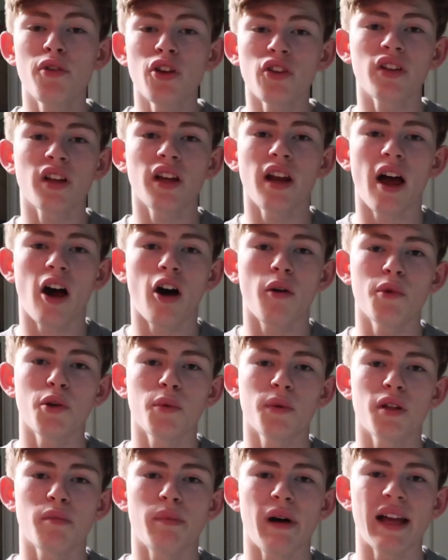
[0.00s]
just gonna help you
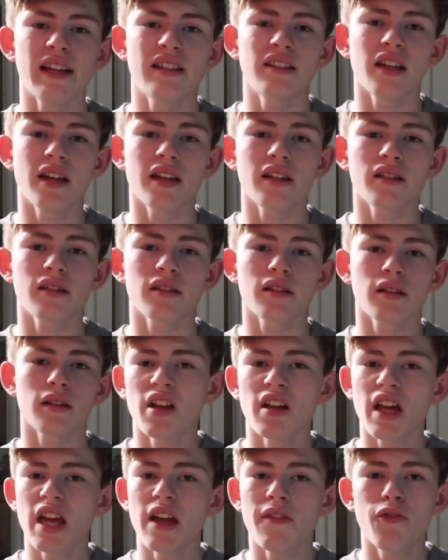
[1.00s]
with the basics.
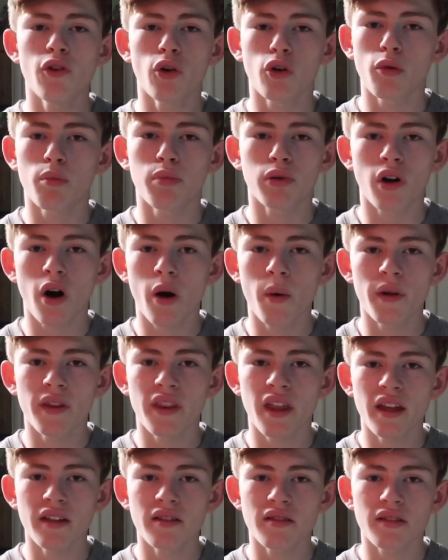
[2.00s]
If you're a pro at
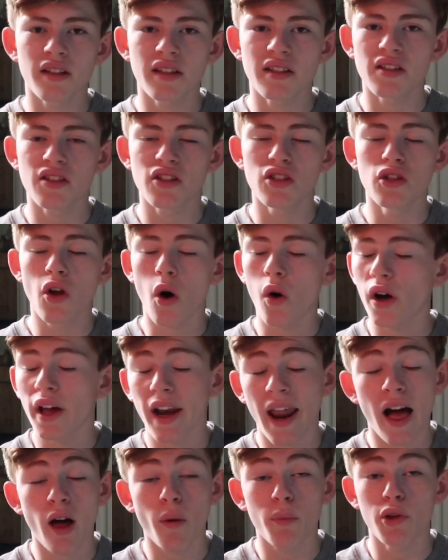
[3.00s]
this is not
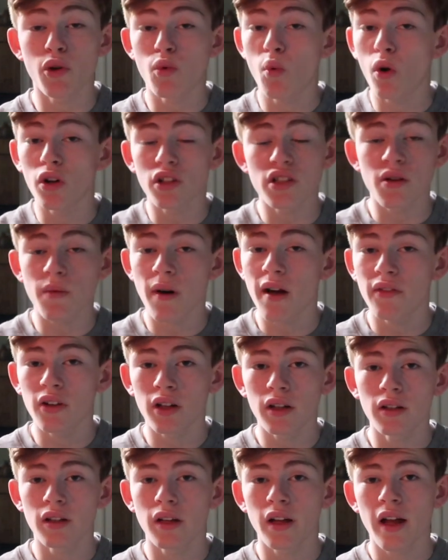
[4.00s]
gonna help you
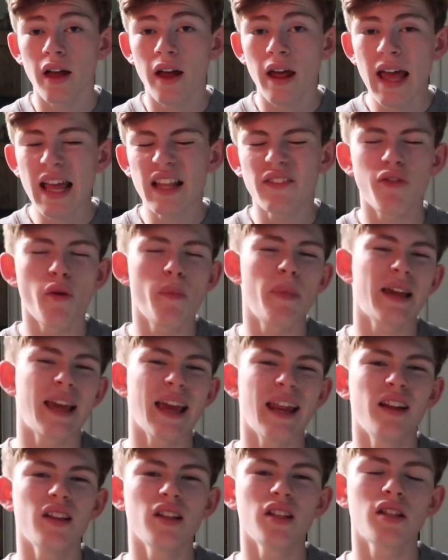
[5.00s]
whatsoever. It's for
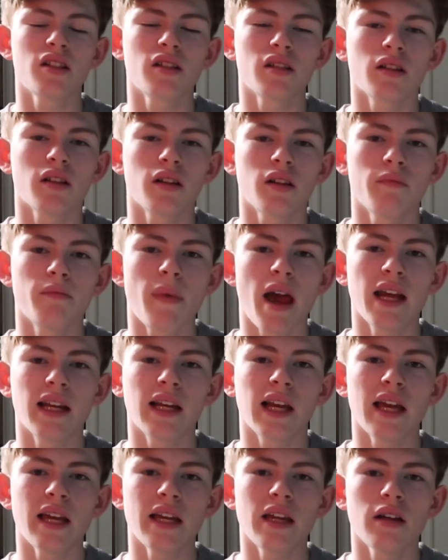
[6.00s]
beginners,
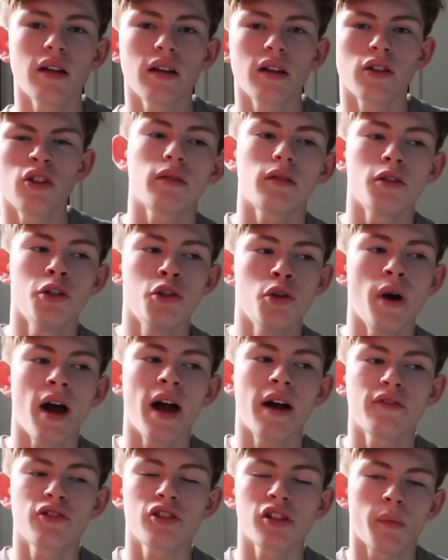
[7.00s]
mainly. You
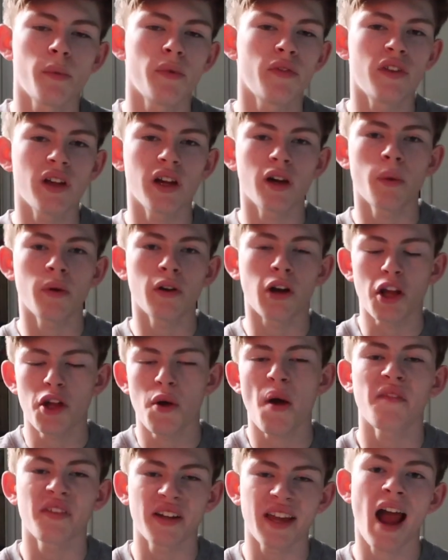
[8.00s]
have some of the, like you
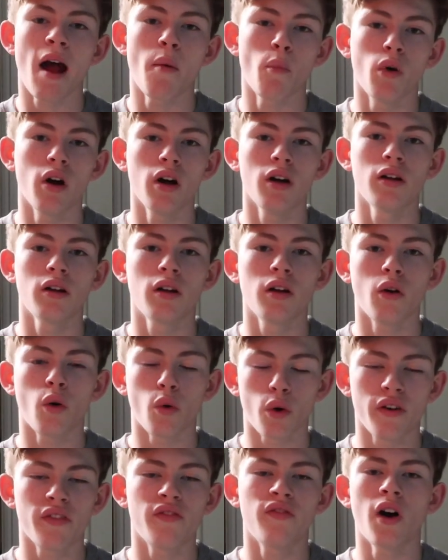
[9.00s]
have a camera
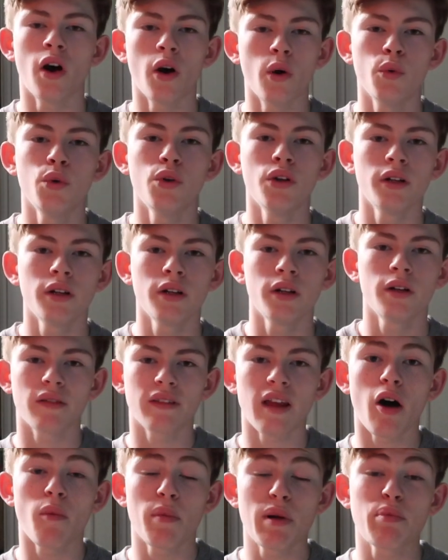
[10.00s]
or a phone.
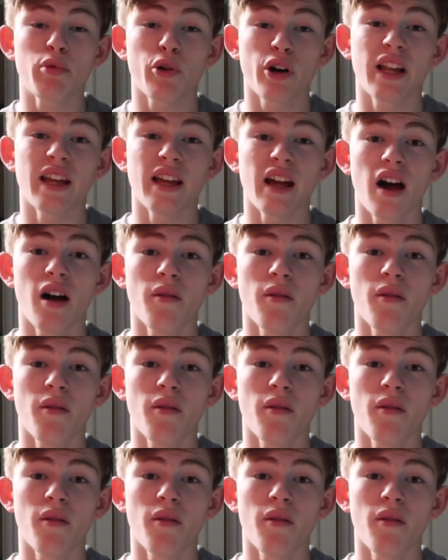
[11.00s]
That'll be pretty,